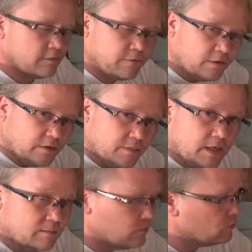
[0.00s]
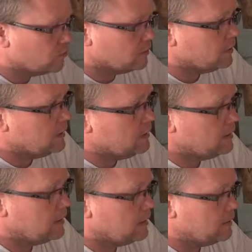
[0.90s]
were to fall on the main board,
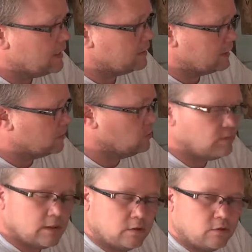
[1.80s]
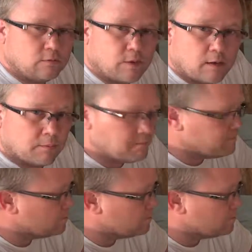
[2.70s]
that could be a huge problem.